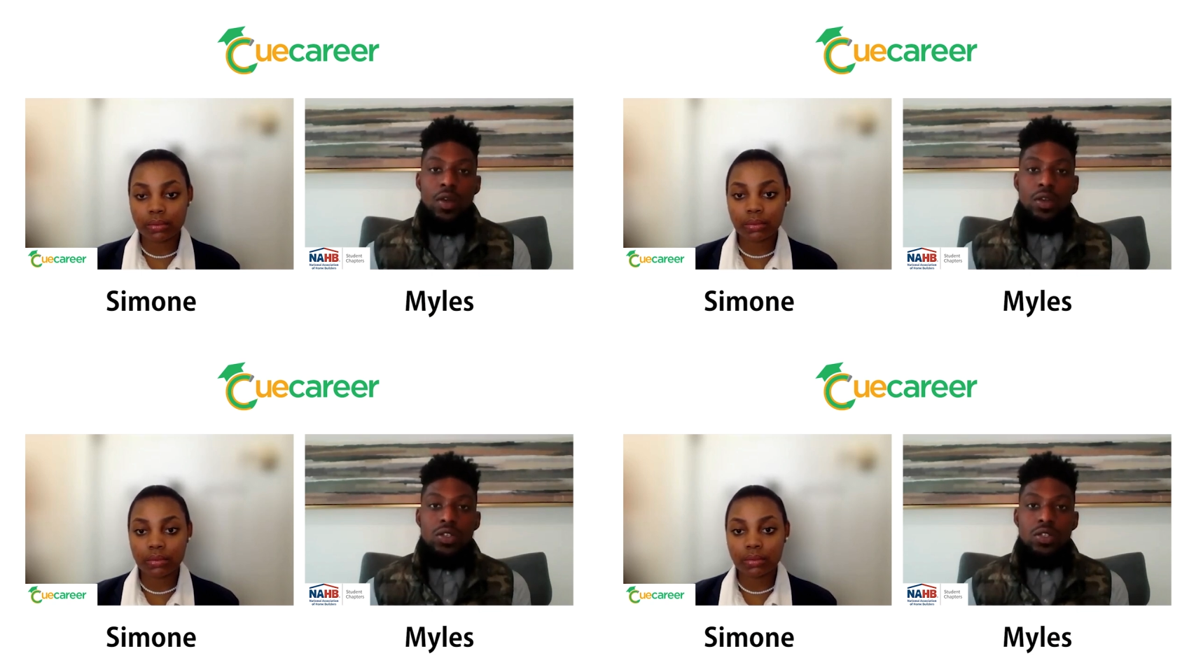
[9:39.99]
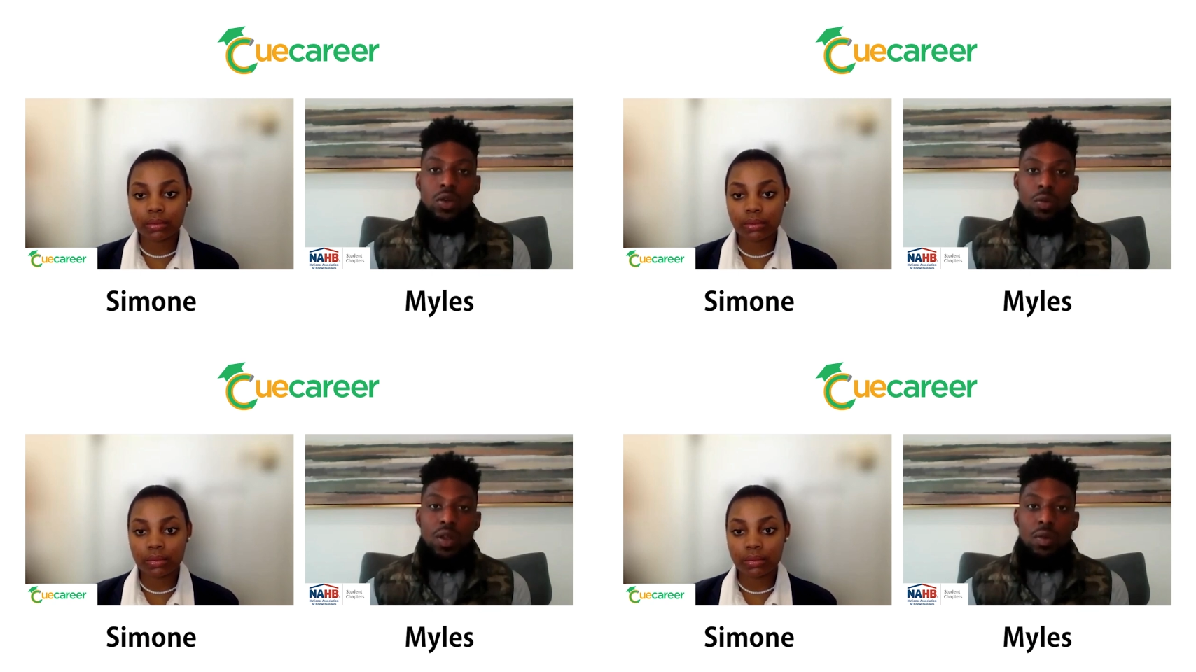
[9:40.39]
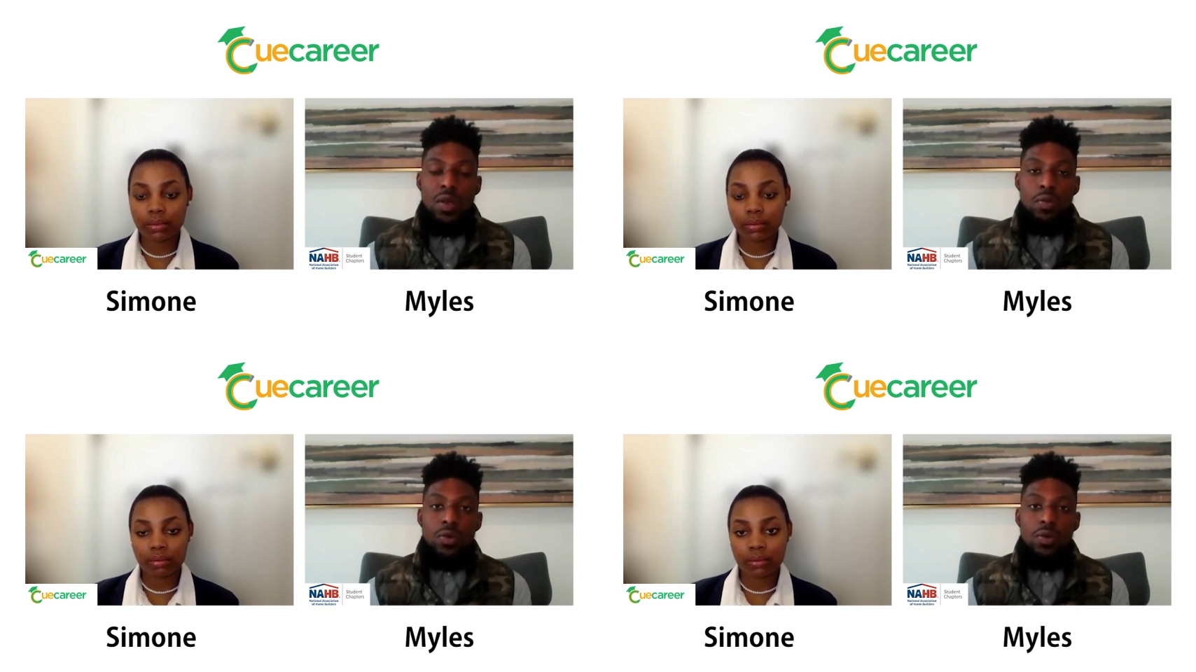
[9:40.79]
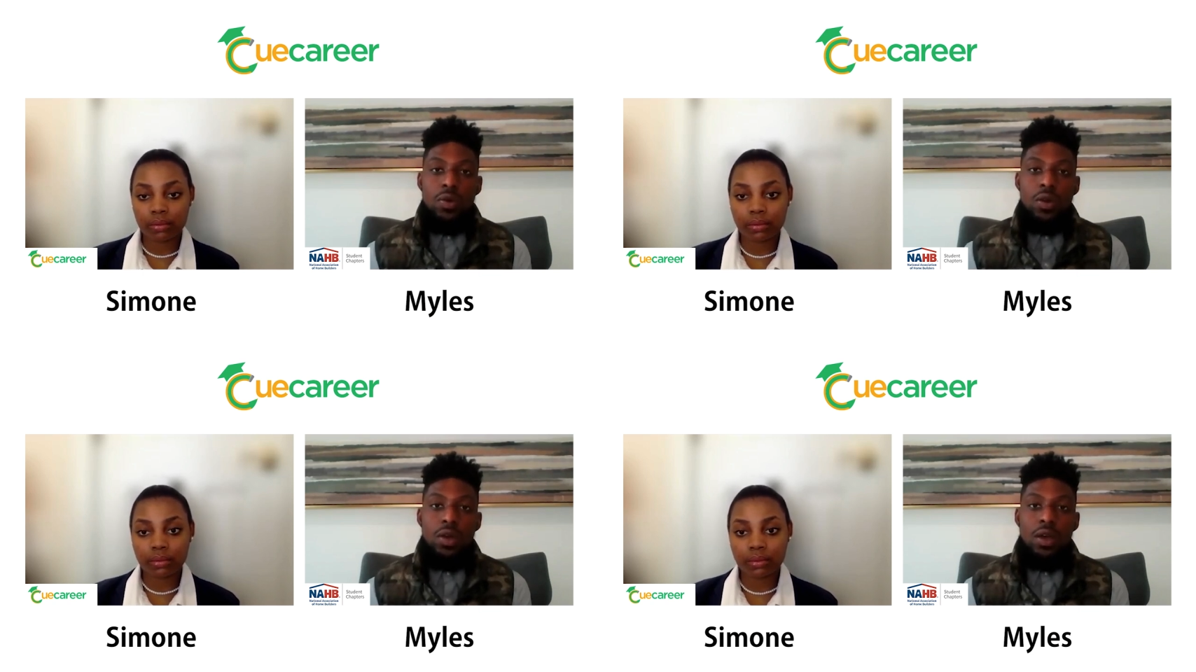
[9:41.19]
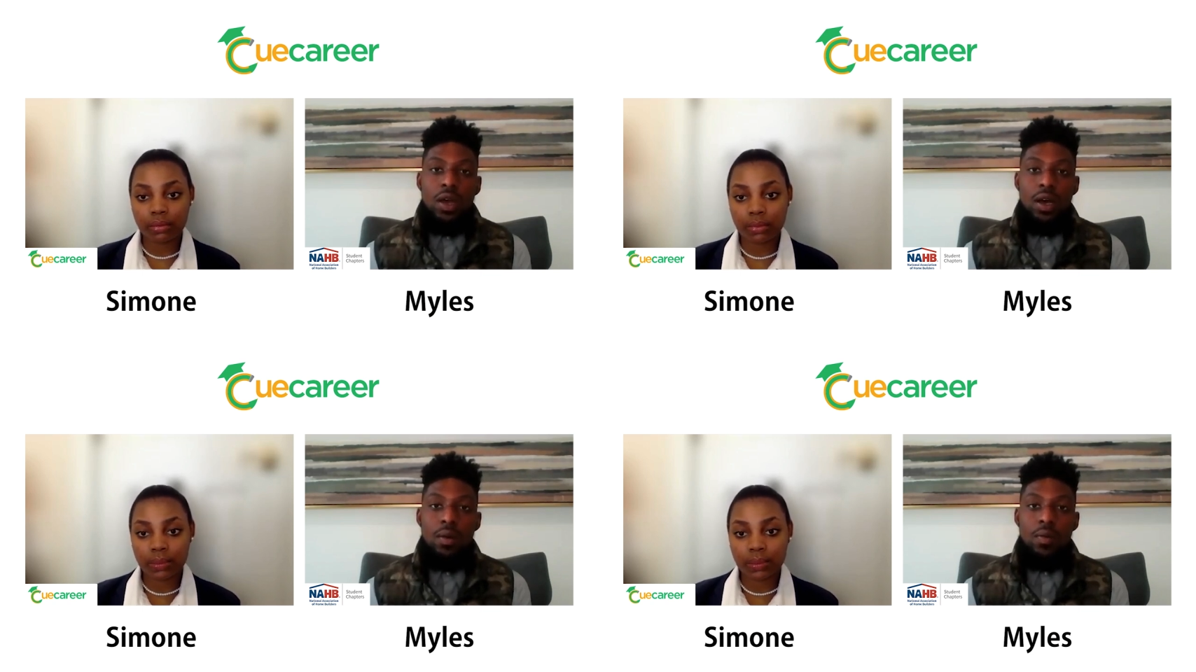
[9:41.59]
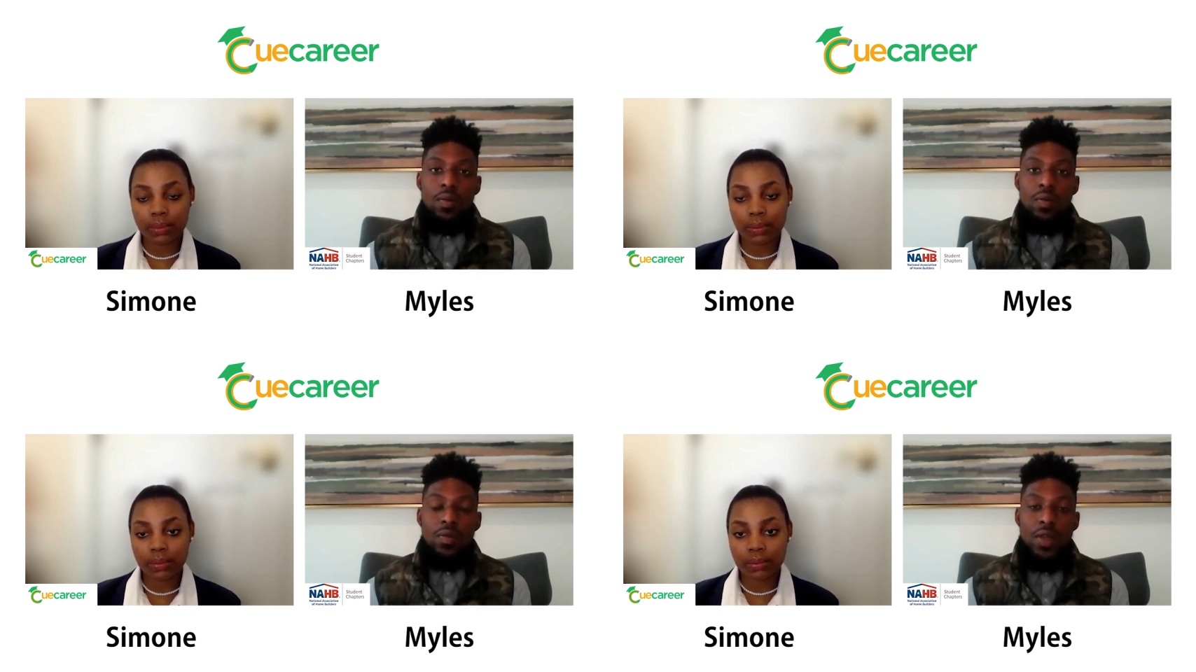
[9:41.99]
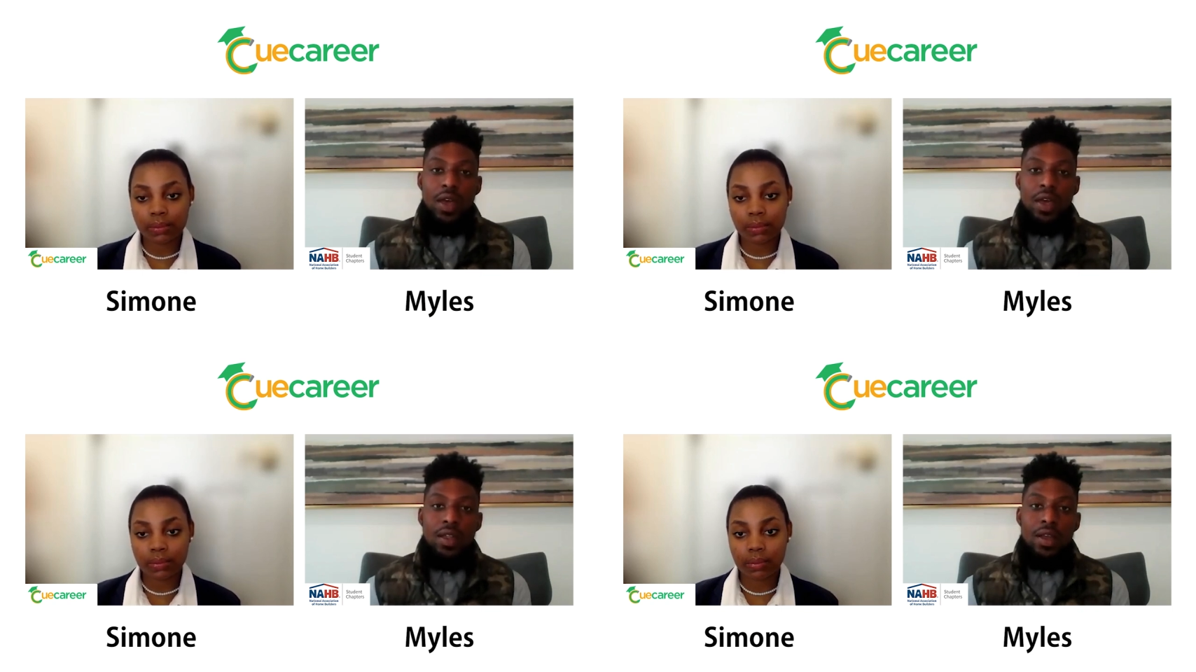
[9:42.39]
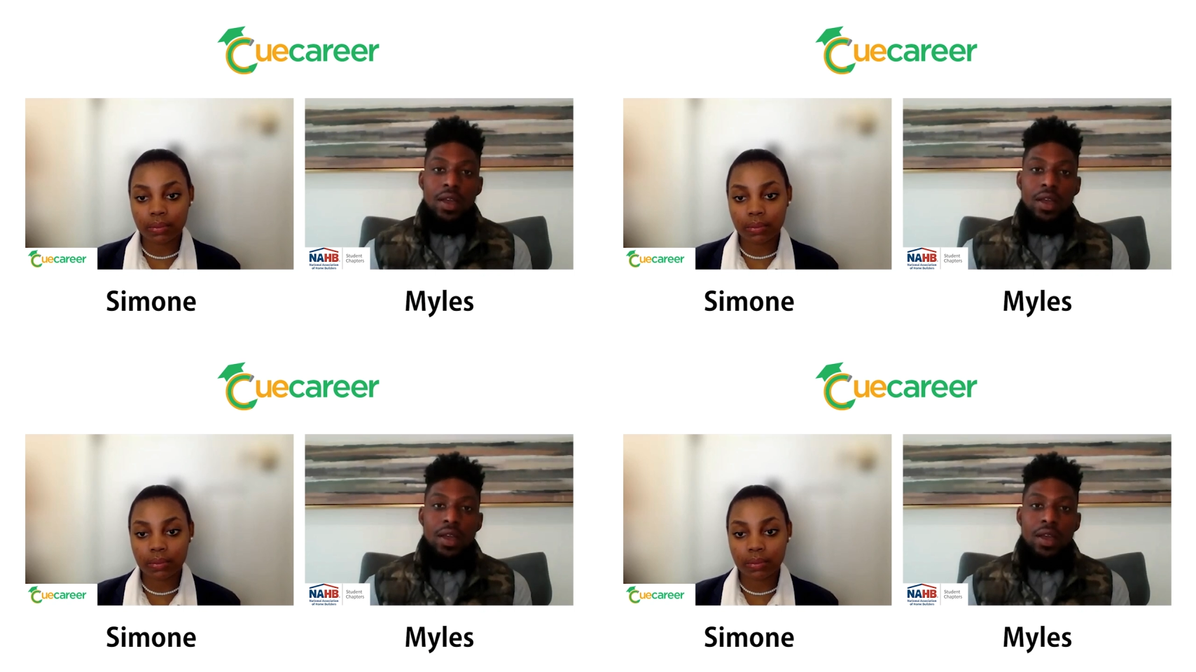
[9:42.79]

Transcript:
Speaker 1: there's so many people that